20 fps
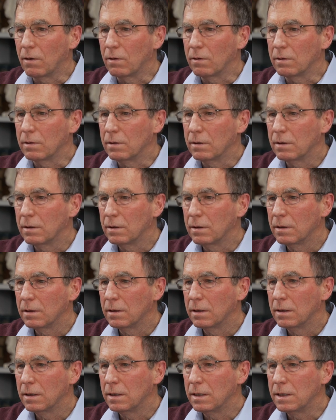on
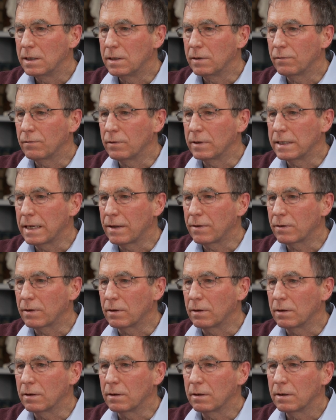different
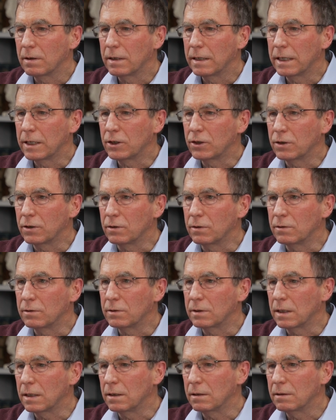ethical
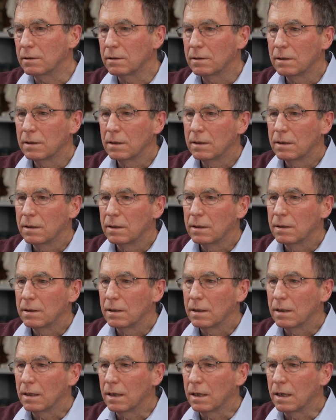issues and
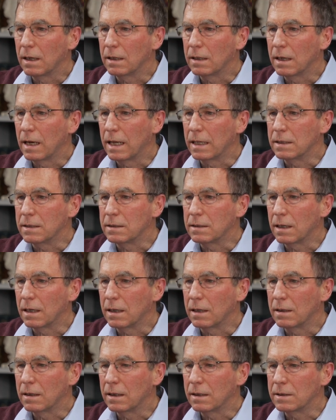uh, and
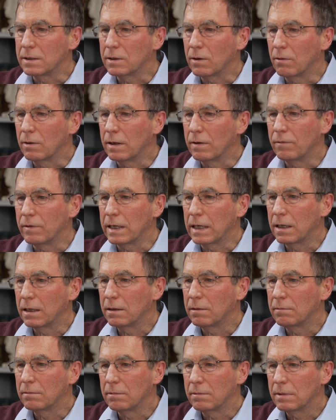uh, and so on, living
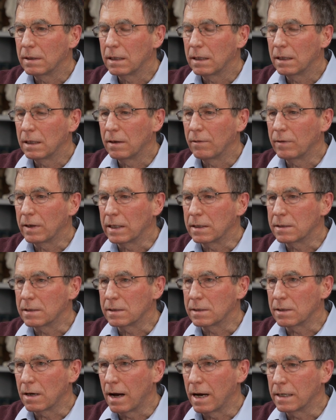in living in
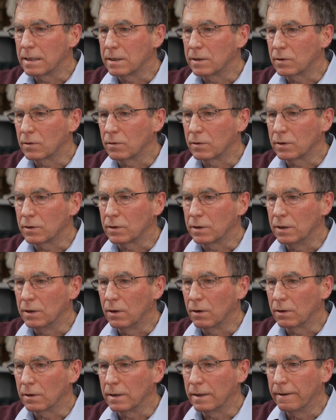society as a Christian
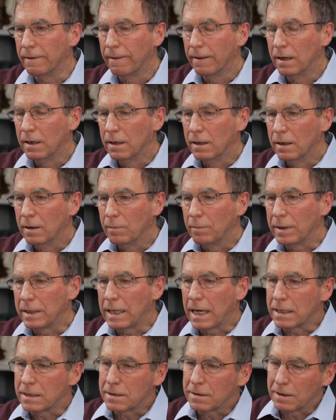doctor. But
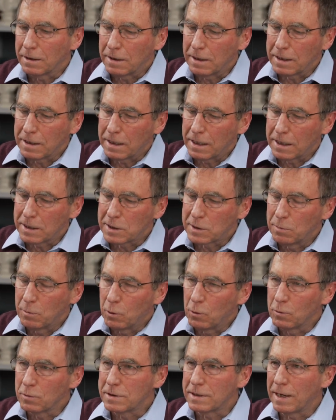that's a, a
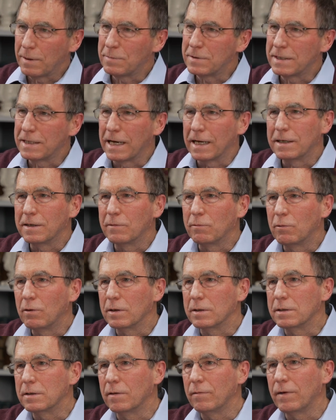small subset of
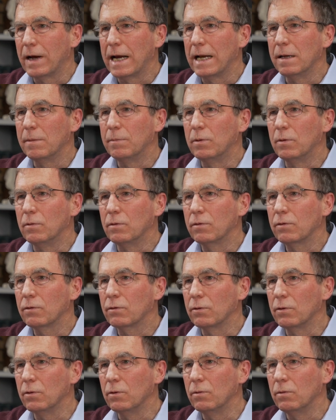what's available
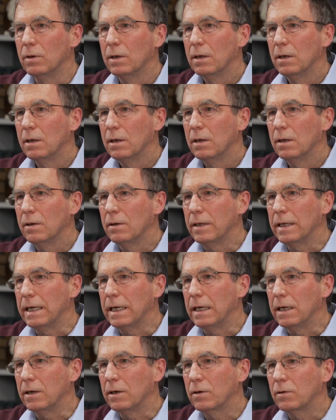through
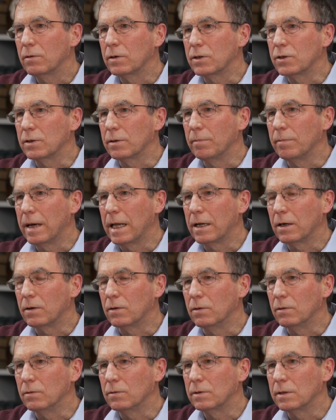the Christian
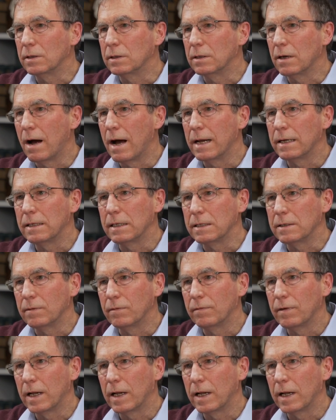medical societies and